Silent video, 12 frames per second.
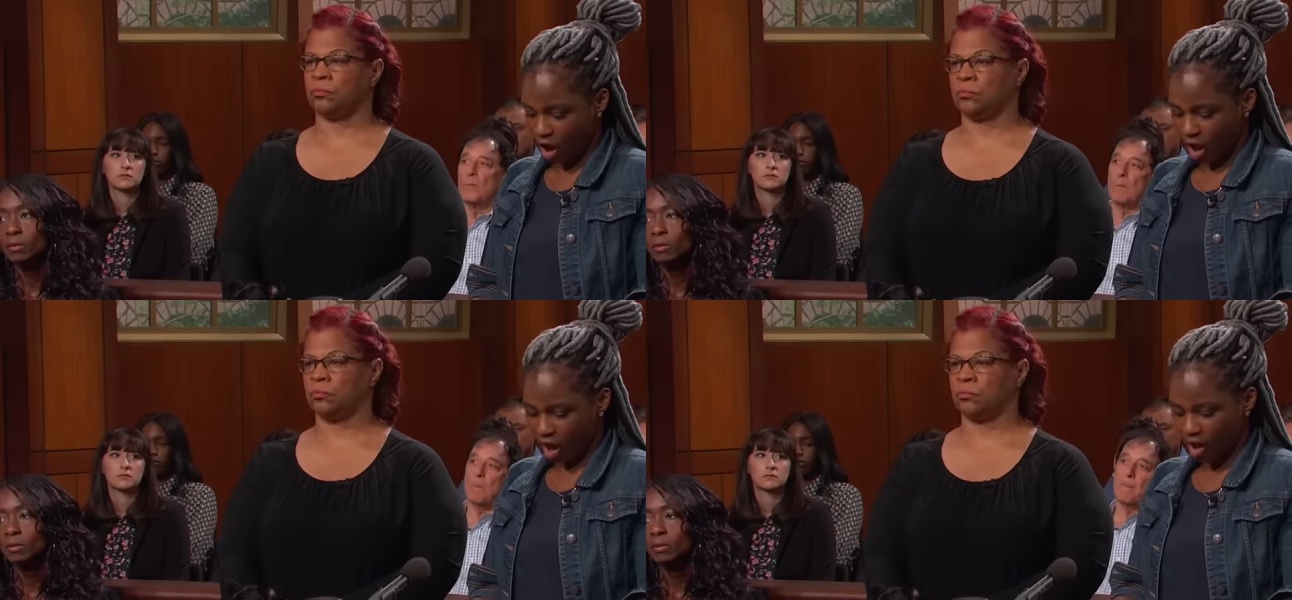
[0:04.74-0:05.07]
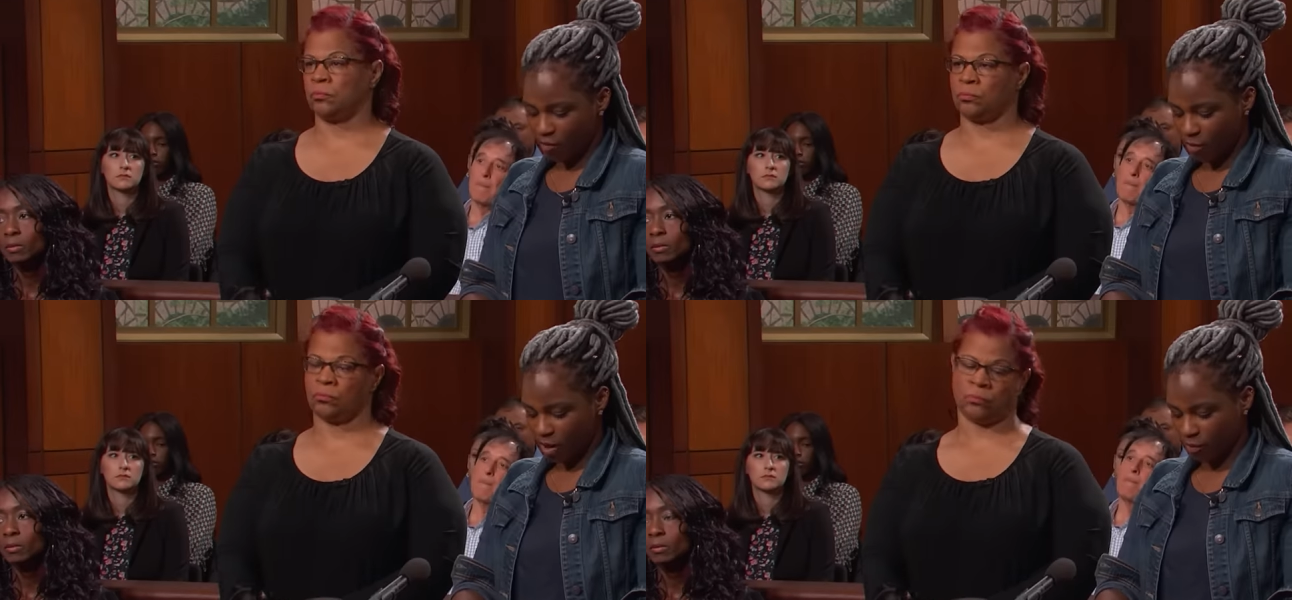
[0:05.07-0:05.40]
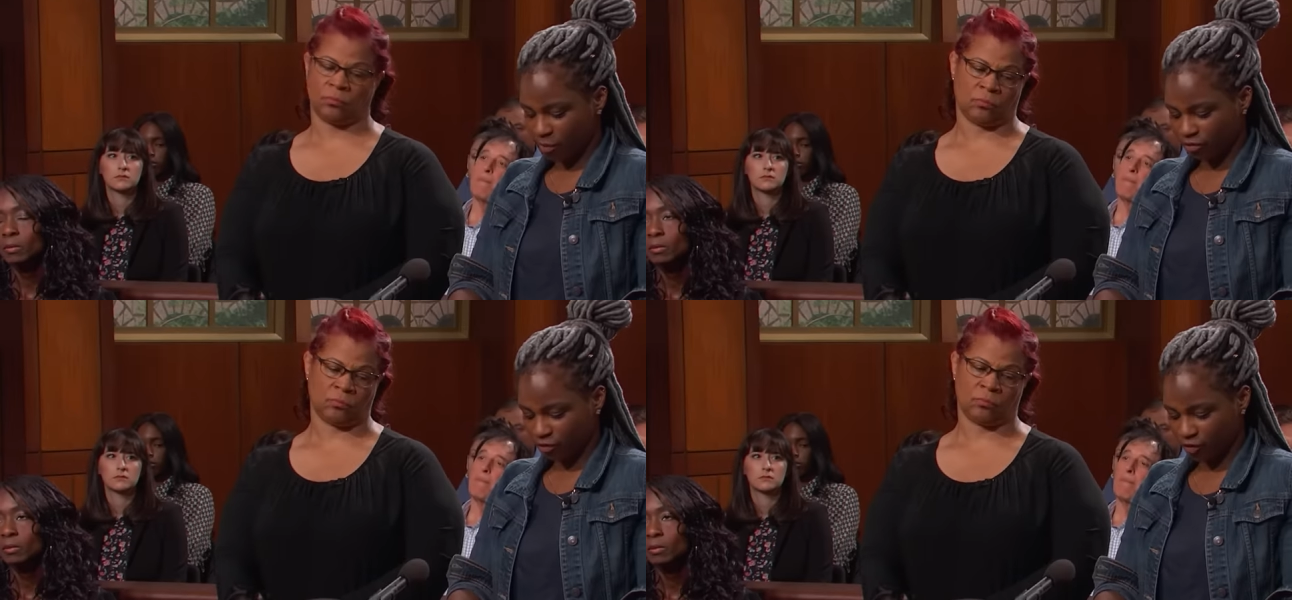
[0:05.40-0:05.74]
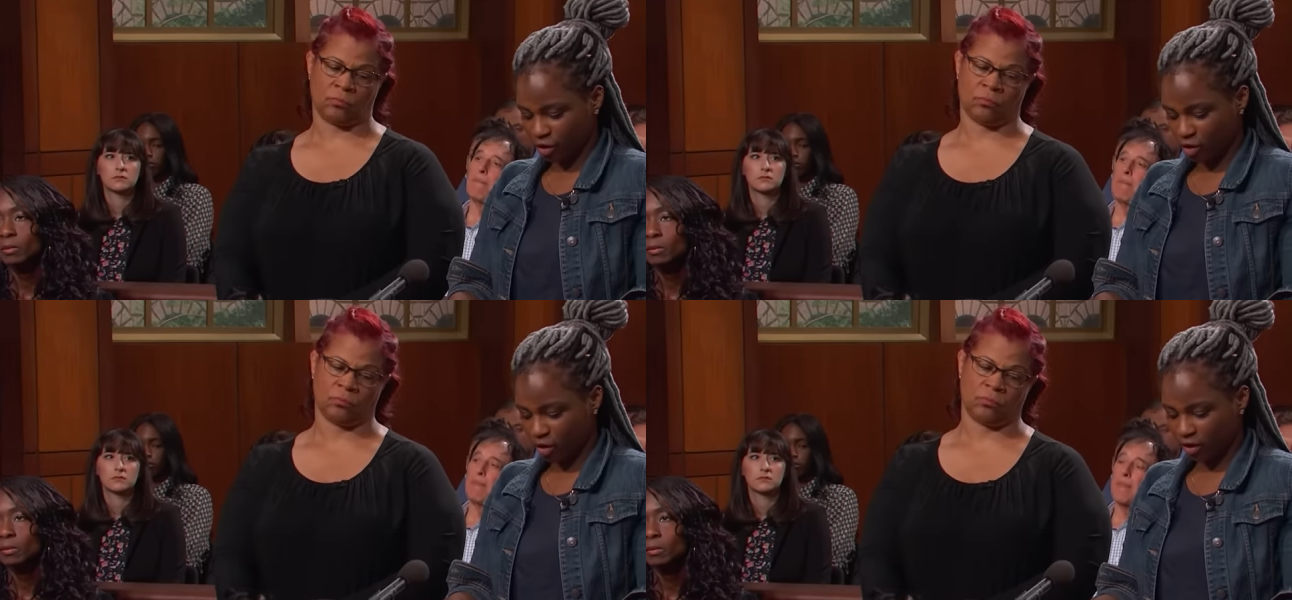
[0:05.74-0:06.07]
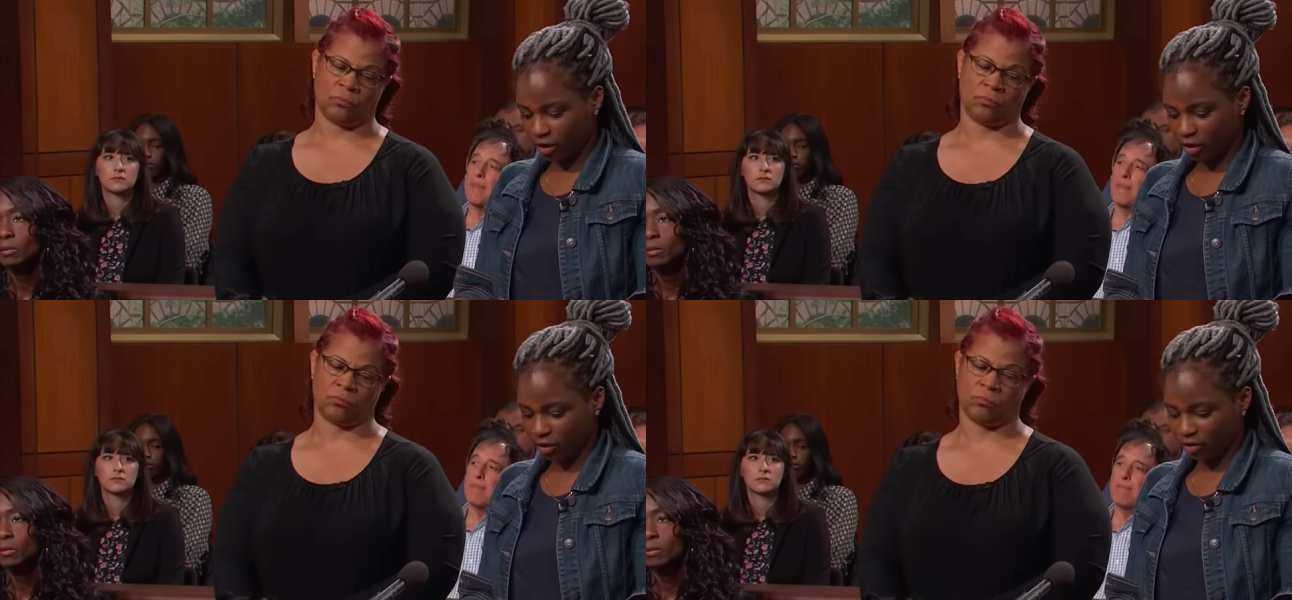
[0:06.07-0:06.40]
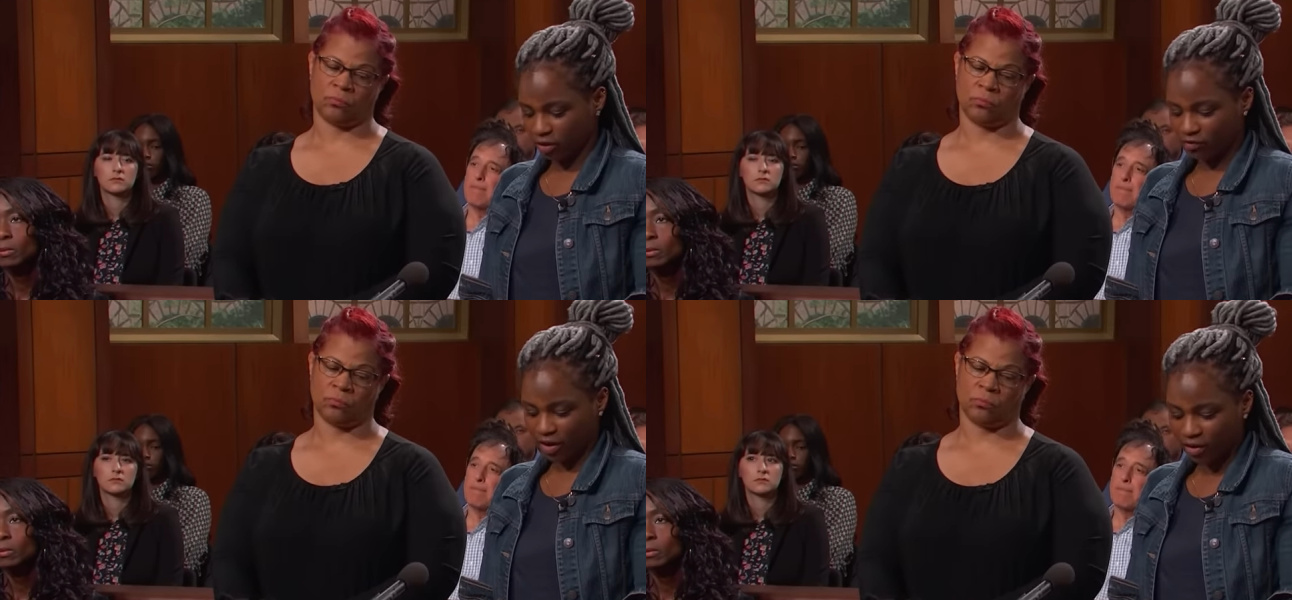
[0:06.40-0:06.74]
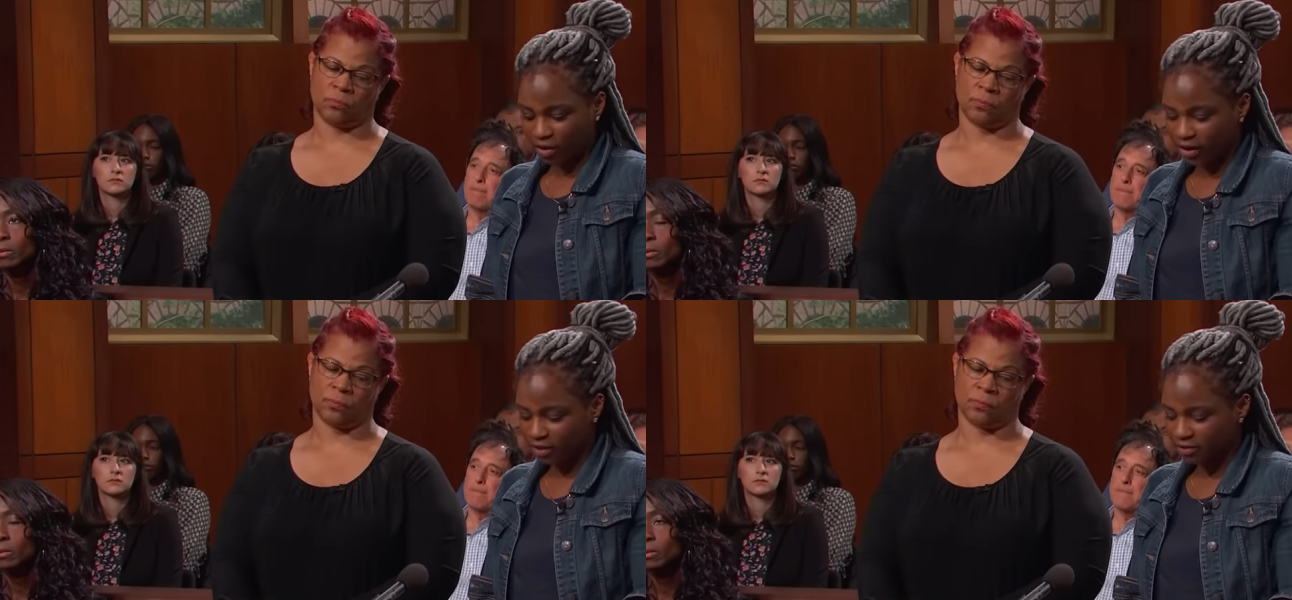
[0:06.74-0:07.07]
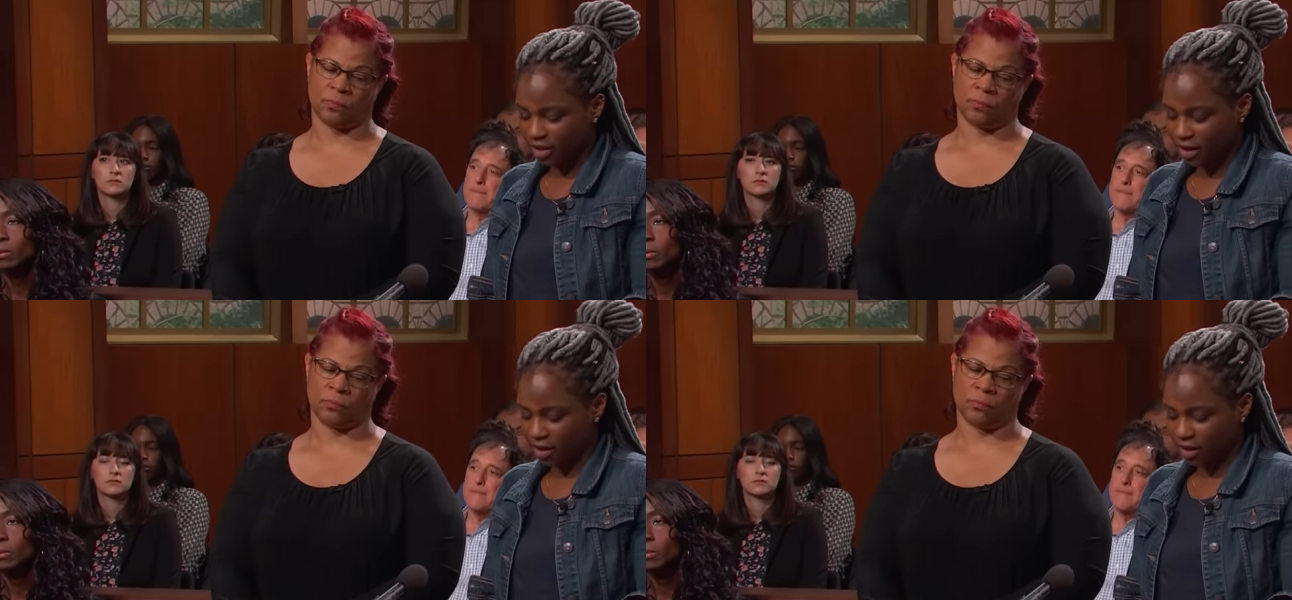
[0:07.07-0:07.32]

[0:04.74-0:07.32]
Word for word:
Speaker 1: I have papers of her on there the very next day